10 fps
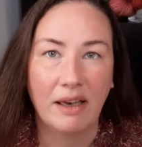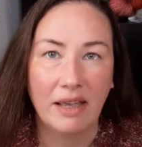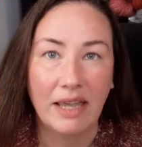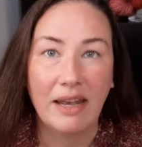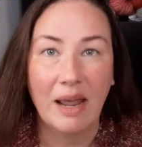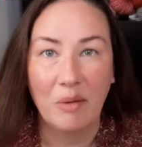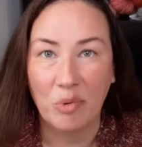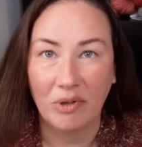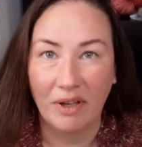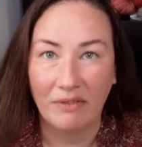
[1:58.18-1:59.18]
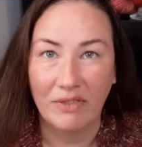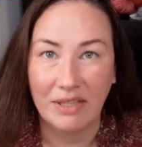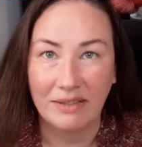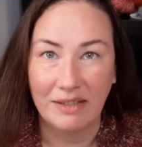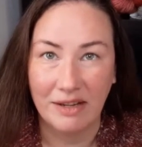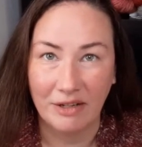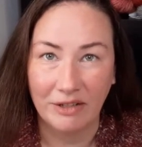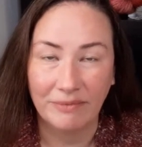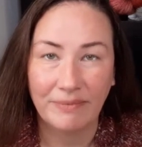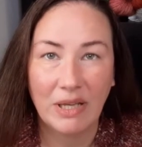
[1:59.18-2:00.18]
in April of this year.
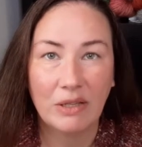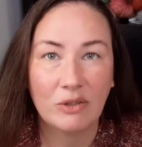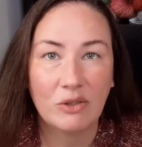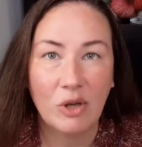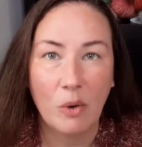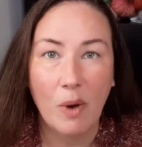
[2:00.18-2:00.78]
So